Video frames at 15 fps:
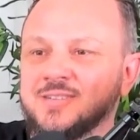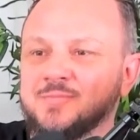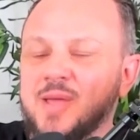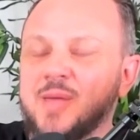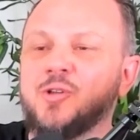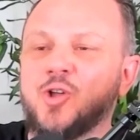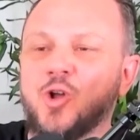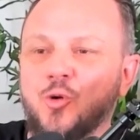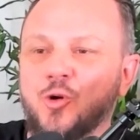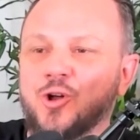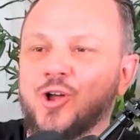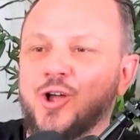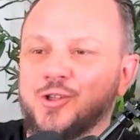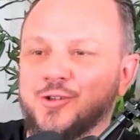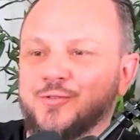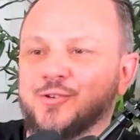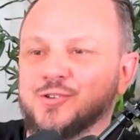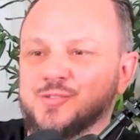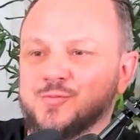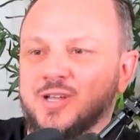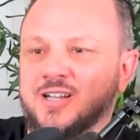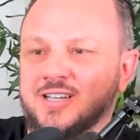maybe go work on your
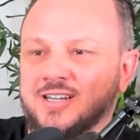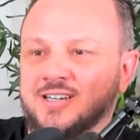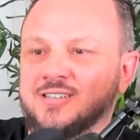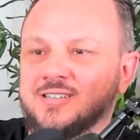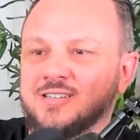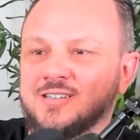first million